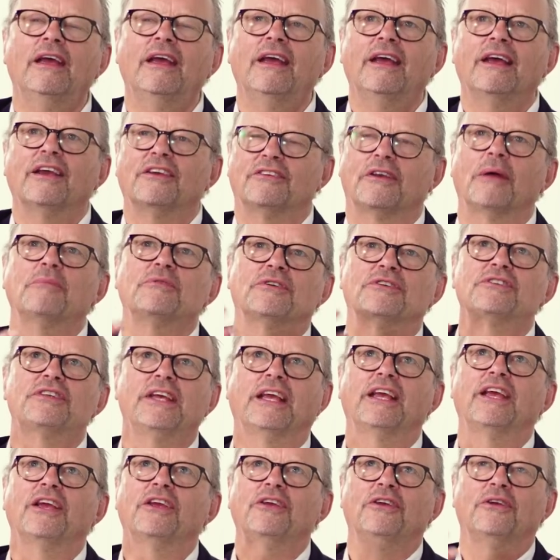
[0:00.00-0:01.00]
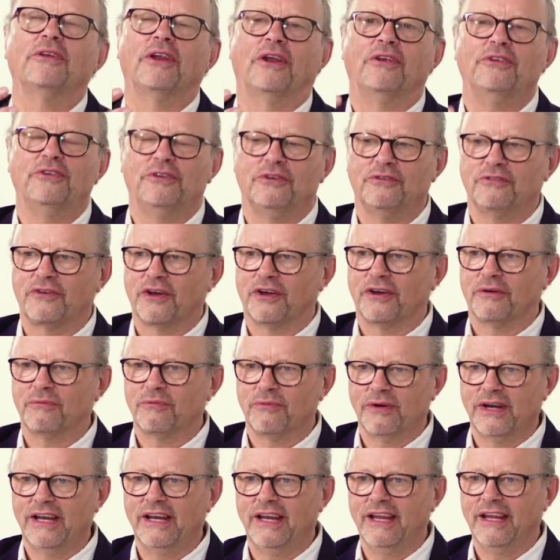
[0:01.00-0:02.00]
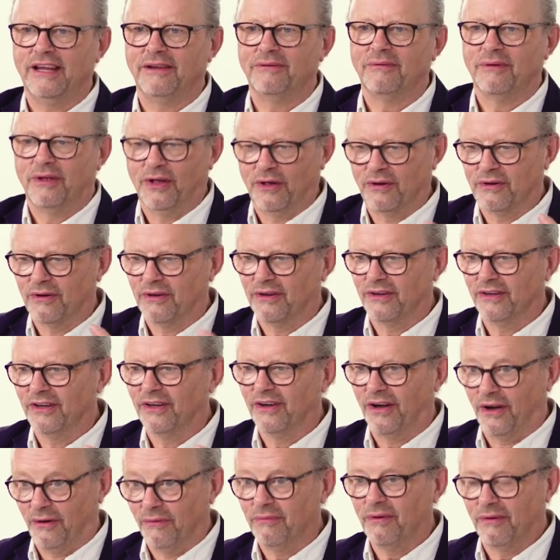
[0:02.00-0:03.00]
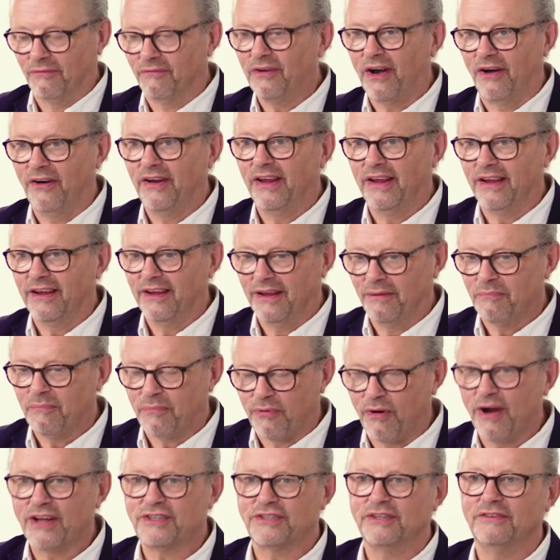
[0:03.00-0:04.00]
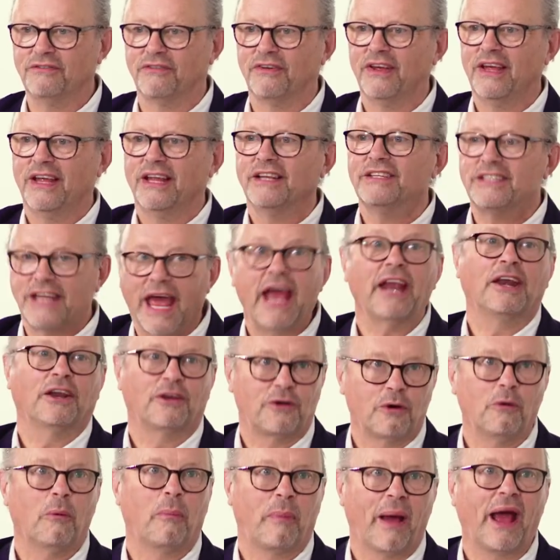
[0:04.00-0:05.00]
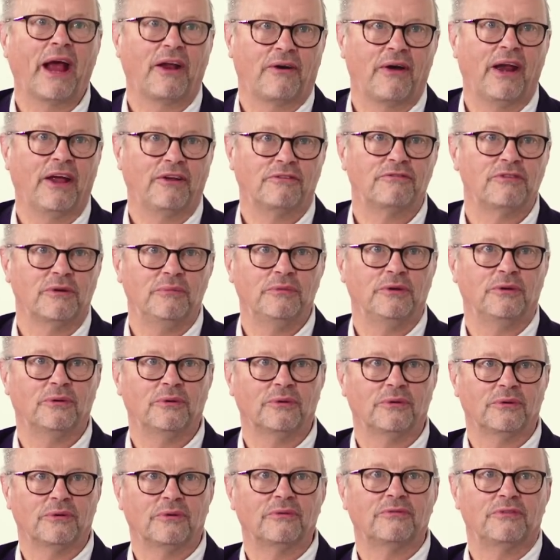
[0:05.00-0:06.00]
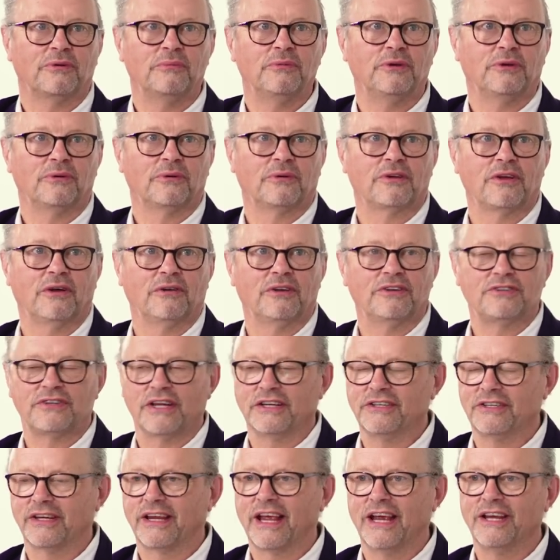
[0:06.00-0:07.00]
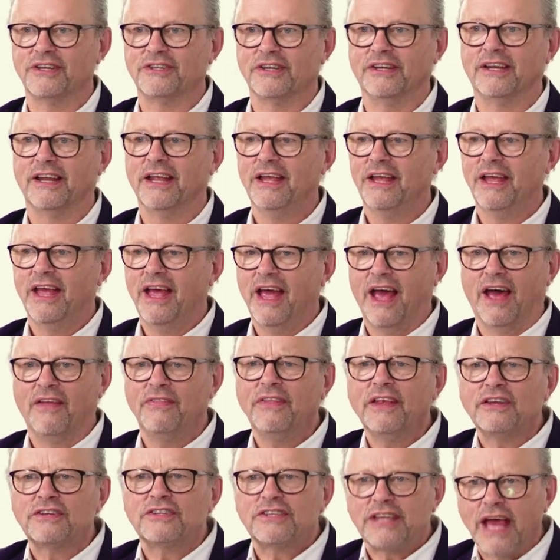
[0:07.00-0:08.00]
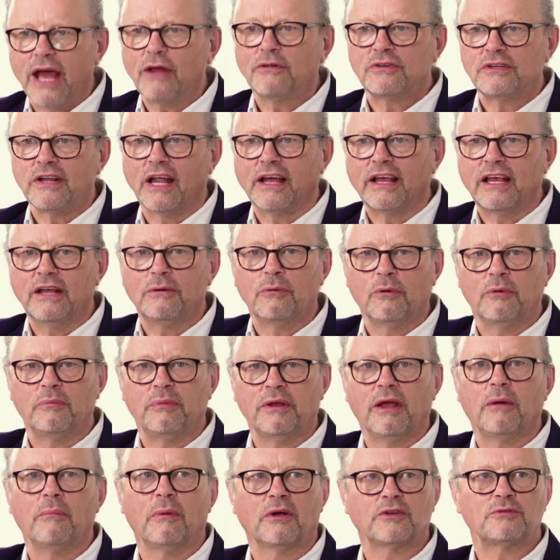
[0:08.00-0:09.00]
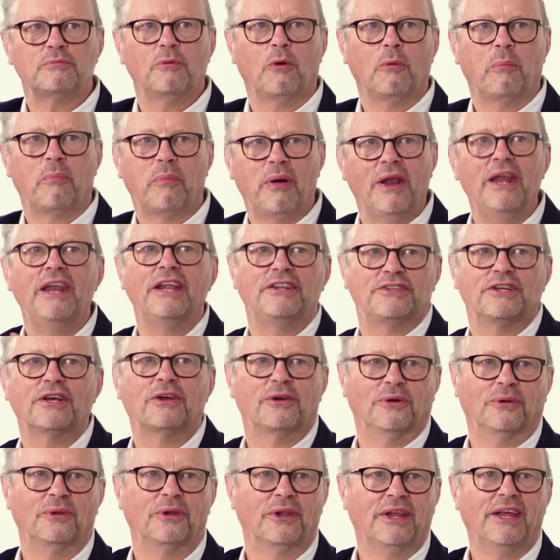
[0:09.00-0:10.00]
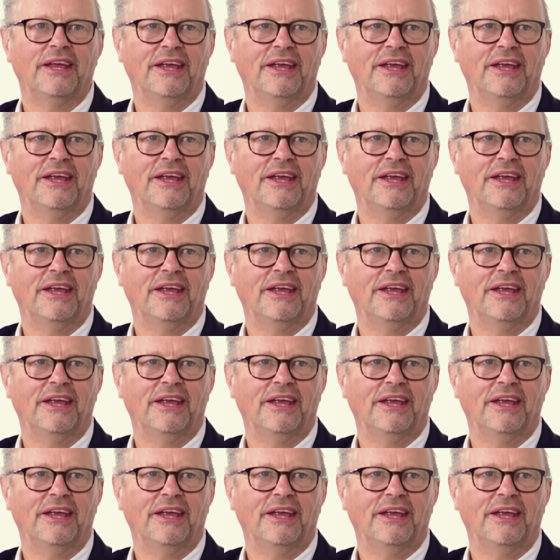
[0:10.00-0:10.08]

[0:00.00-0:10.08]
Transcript: Because I'm just thinking, you know, you've got a really, uh, you know, very impressive technical background from your from your college education, and this sounds like it would be a much more political